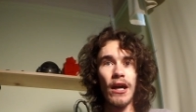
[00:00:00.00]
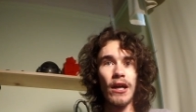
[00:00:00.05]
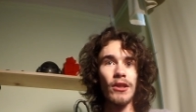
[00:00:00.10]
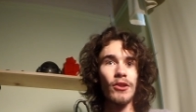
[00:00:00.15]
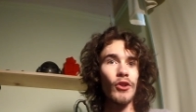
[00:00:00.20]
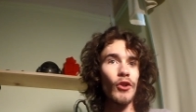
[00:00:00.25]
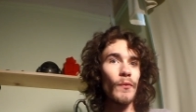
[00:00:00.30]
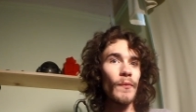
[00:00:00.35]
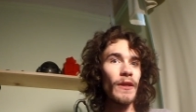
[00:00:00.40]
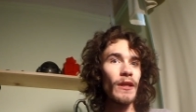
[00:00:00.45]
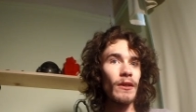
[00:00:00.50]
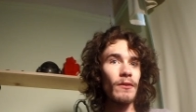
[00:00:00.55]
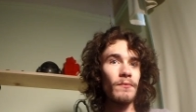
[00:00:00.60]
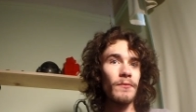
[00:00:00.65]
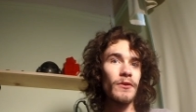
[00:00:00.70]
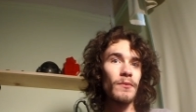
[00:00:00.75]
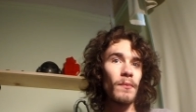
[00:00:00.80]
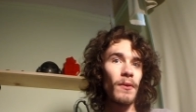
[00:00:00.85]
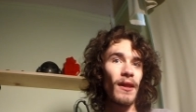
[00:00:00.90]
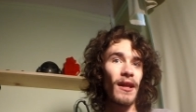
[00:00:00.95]

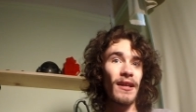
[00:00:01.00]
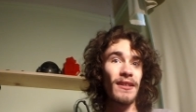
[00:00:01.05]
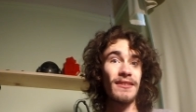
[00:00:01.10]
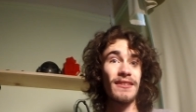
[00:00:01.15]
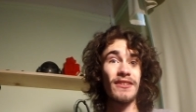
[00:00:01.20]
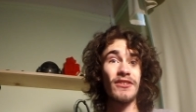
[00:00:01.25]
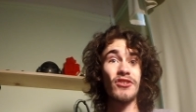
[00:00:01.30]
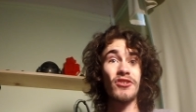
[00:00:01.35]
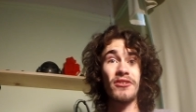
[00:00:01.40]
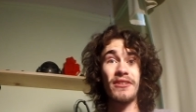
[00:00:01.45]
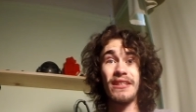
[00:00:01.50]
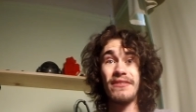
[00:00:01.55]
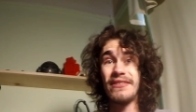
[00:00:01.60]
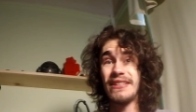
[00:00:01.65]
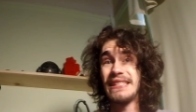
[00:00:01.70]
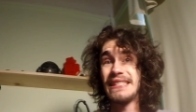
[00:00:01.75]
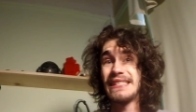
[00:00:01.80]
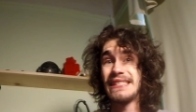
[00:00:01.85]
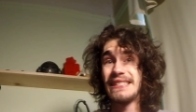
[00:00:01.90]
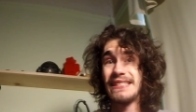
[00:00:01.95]
aluminums, plastics, or
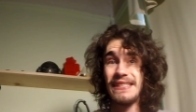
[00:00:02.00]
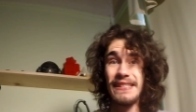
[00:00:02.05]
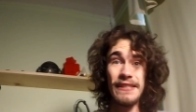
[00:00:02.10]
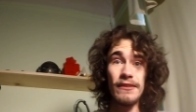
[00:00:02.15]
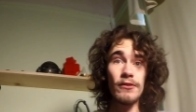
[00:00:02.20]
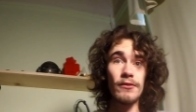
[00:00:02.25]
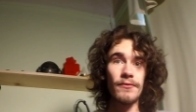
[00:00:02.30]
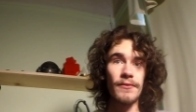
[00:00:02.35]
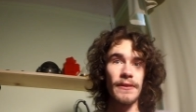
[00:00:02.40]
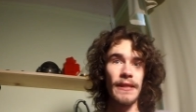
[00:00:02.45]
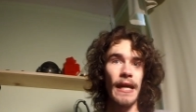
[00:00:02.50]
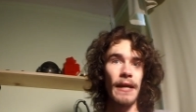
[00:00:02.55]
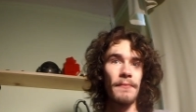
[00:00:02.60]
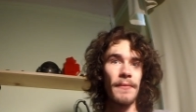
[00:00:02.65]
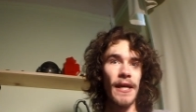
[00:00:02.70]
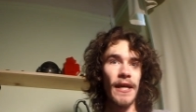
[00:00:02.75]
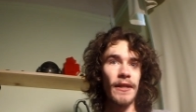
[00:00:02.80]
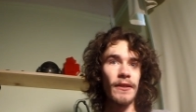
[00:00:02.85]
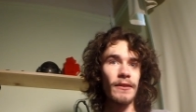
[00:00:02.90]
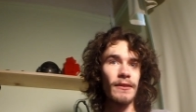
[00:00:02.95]
even steel for that
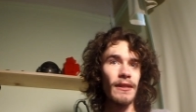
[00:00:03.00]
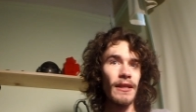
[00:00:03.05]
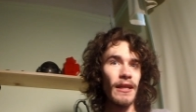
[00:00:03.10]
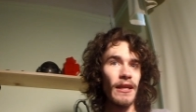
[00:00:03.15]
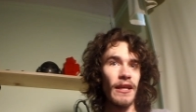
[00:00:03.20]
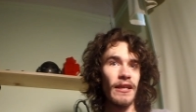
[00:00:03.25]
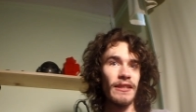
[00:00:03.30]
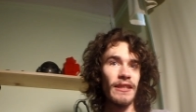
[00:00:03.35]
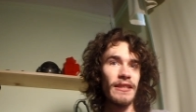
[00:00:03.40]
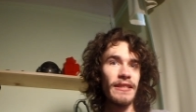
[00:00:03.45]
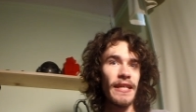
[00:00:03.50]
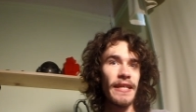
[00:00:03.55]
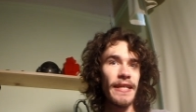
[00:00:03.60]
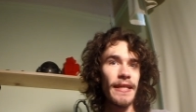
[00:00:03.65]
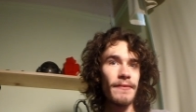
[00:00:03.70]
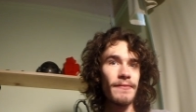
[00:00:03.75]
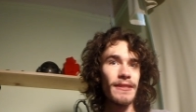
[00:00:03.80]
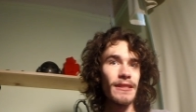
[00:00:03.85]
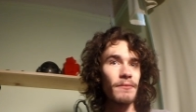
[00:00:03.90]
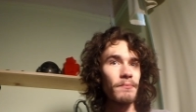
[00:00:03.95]
matter?
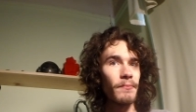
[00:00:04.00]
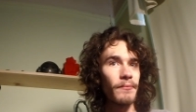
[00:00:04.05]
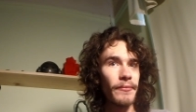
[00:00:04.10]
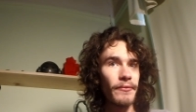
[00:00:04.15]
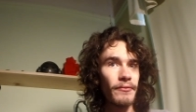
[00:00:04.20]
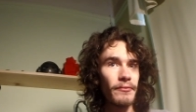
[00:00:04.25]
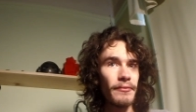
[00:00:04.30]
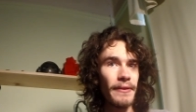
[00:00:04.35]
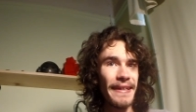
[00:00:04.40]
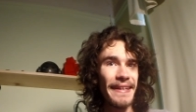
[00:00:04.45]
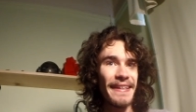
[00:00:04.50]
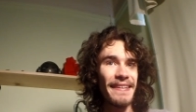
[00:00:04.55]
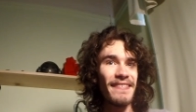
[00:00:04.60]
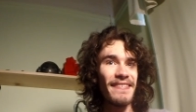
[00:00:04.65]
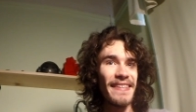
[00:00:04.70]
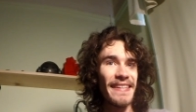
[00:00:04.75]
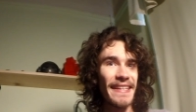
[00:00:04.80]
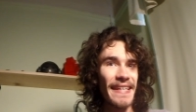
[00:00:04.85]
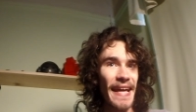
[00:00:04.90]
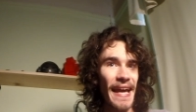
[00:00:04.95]
Titanium is a pretty
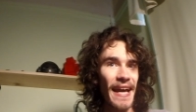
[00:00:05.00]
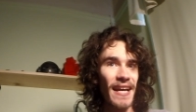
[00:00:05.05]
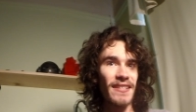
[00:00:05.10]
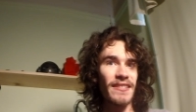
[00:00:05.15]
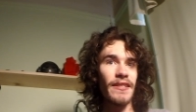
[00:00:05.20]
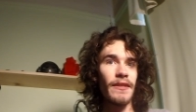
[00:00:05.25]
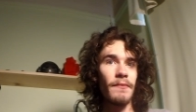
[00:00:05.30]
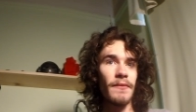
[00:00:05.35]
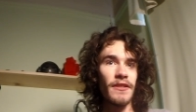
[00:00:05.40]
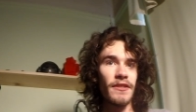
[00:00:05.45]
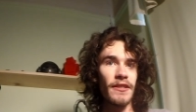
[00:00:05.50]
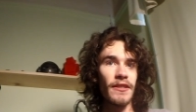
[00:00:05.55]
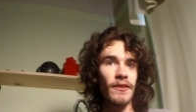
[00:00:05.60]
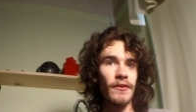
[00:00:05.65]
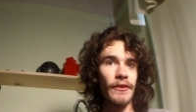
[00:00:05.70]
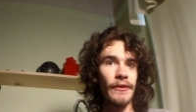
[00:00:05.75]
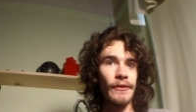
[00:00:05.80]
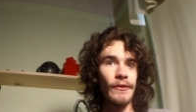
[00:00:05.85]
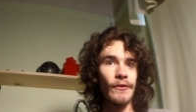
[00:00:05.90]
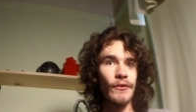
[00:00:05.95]
nasty
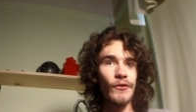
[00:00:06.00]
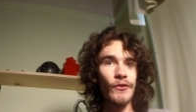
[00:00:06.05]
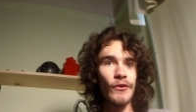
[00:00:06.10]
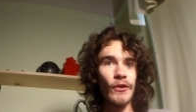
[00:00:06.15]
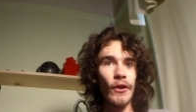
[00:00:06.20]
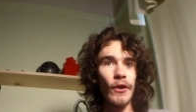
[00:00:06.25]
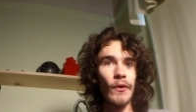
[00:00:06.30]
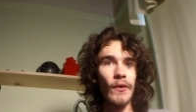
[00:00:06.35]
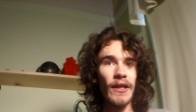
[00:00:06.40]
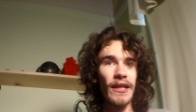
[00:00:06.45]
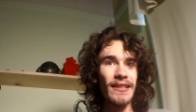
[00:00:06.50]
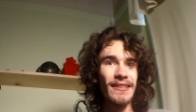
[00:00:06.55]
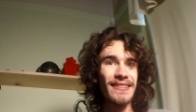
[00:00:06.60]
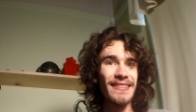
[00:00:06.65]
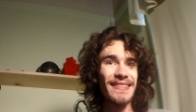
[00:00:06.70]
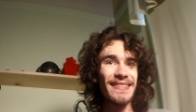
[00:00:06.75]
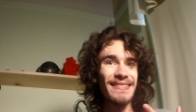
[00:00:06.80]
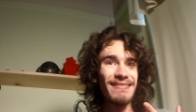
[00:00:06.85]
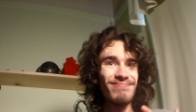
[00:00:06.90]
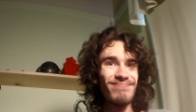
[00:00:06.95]
material, so
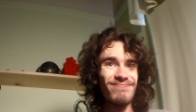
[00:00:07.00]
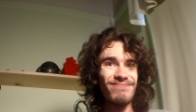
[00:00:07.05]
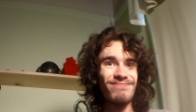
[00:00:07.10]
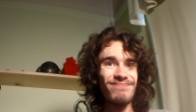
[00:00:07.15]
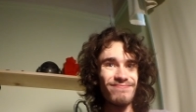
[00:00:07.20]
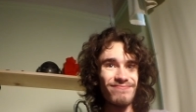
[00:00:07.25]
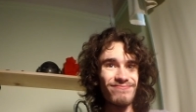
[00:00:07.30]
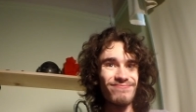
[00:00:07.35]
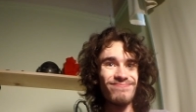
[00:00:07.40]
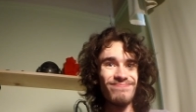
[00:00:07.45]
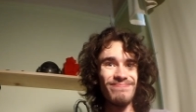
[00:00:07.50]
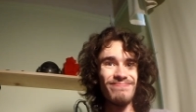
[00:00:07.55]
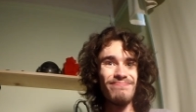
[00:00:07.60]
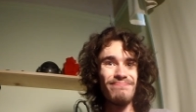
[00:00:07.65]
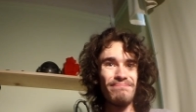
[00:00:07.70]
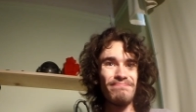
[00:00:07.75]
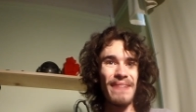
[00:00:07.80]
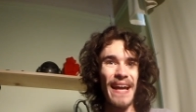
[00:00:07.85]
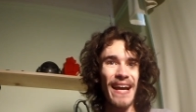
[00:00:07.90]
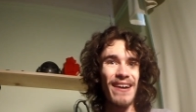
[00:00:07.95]
it's
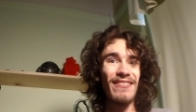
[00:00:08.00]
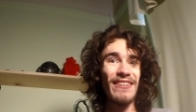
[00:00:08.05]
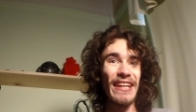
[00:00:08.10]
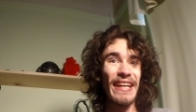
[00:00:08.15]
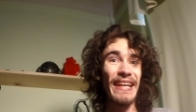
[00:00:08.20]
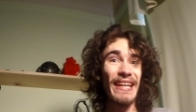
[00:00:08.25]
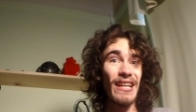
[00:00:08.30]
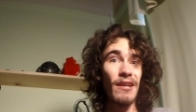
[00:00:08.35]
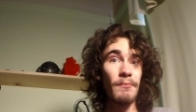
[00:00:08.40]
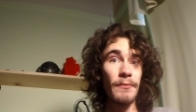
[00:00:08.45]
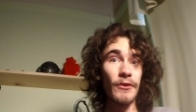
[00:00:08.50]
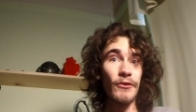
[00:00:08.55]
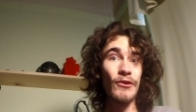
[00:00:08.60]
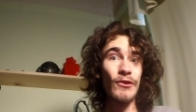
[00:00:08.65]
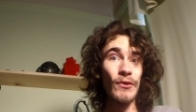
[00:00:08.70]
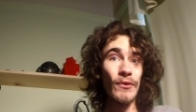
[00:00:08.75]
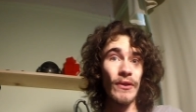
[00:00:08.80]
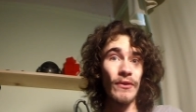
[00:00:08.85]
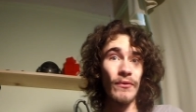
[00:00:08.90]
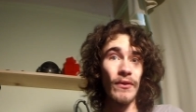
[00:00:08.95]
bound to eat up your
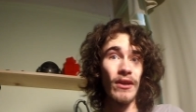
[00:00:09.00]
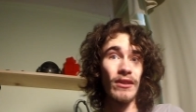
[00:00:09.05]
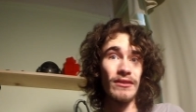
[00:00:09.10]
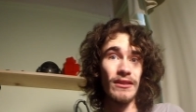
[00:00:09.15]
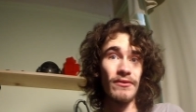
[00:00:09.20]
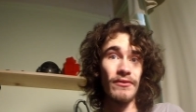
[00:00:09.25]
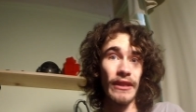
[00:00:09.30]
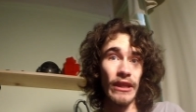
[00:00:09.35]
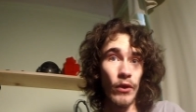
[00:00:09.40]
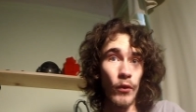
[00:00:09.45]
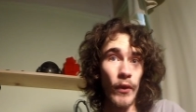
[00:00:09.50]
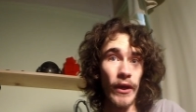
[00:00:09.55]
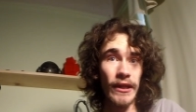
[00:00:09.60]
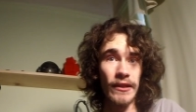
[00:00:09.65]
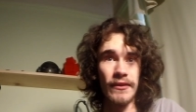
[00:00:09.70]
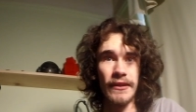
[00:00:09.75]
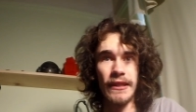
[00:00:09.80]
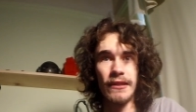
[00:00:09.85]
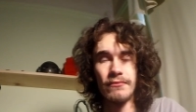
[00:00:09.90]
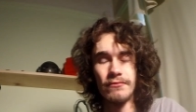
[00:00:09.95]
tooling relatively
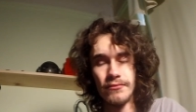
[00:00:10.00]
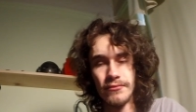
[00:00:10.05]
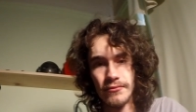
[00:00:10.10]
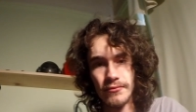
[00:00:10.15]
quickly,